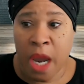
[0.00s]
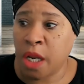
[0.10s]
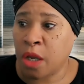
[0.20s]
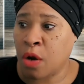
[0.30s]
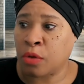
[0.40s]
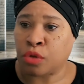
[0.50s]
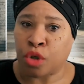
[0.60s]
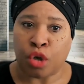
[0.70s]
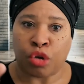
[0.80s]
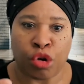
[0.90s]
And he
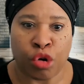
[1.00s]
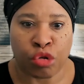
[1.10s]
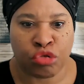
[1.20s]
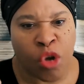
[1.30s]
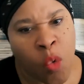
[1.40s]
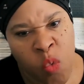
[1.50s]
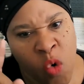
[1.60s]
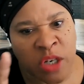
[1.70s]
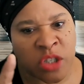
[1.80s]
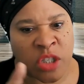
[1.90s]
goes, so
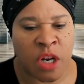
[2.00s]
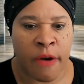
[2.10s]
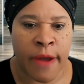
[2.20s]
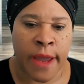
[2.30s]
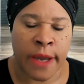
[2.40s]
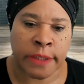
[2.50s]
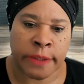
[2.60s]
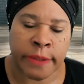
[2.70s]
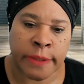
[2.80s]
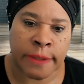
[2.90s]
what's your
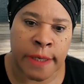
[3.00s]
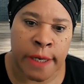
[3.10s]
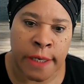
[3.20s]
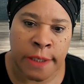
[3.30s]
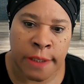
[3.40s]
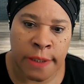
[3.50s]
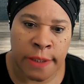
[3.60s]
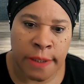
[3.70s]
answer, son?